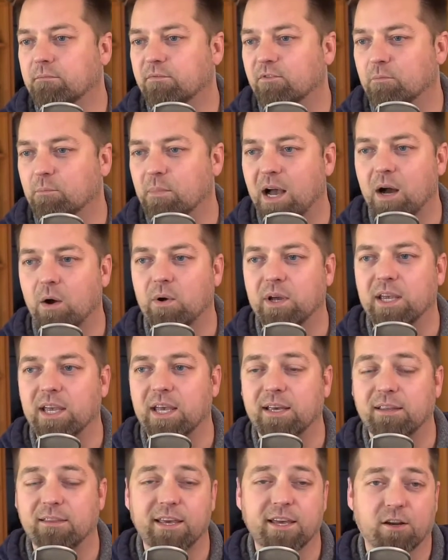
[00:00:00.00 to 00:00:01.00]
Maui,
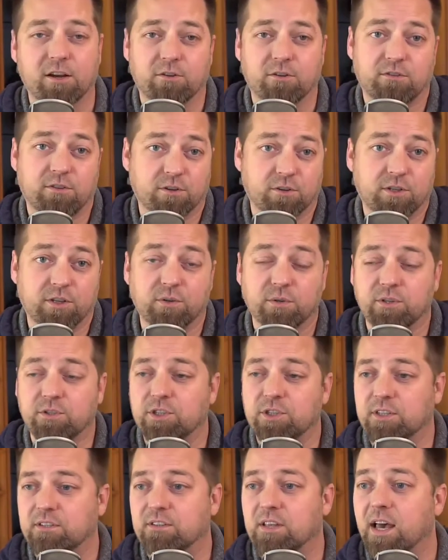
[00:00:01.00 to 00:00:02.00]
and they're doing
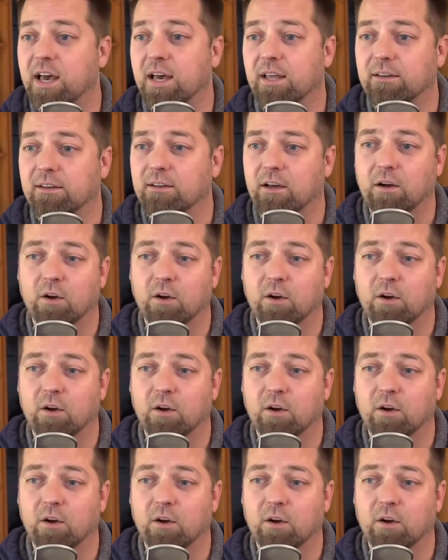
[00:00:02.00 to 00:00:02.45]
just that,